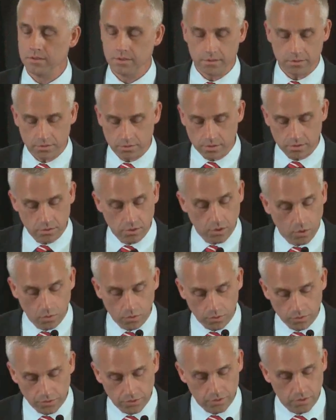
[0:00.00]
It's the
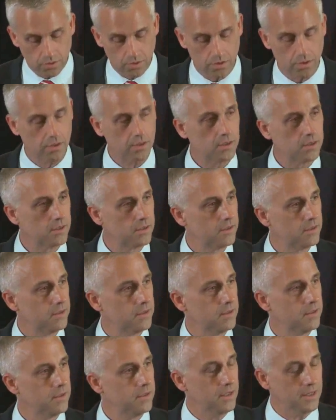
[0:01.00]
total story.
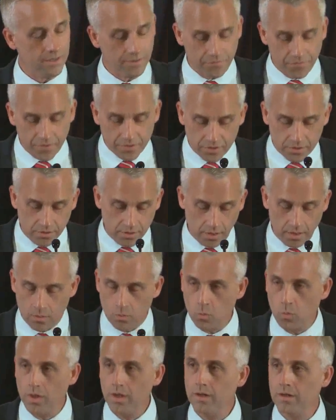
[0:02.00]
And if it's
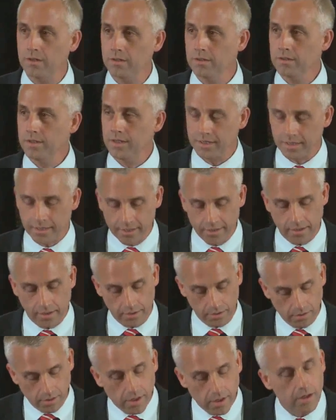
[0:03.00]
done well, again, a
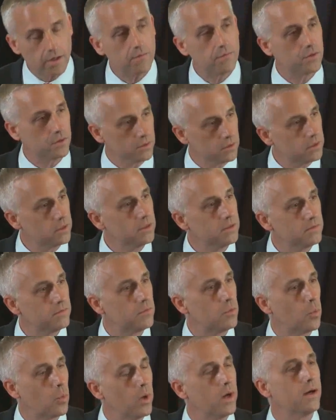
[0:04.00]
life
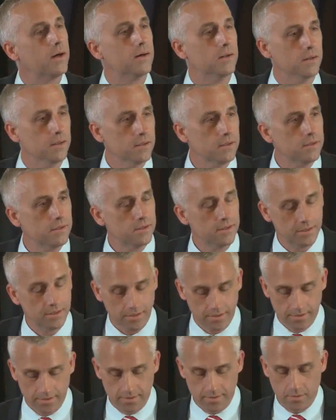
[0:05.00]
lived well,
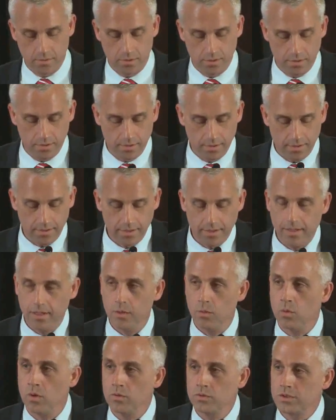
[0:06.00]
it
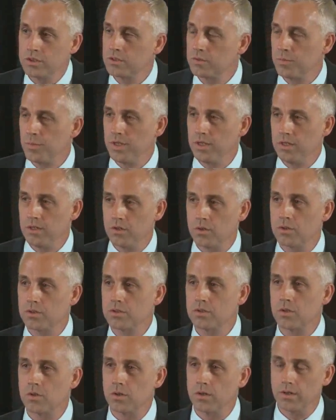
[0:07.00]
won't just be your
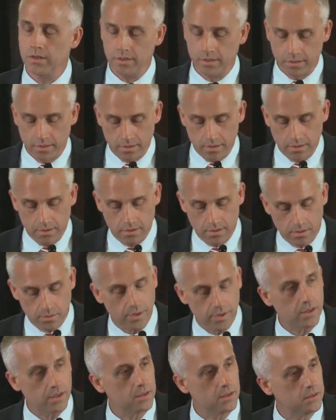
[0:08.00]
story, it'll
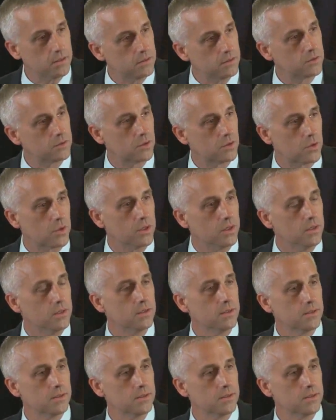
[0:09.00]
be his story.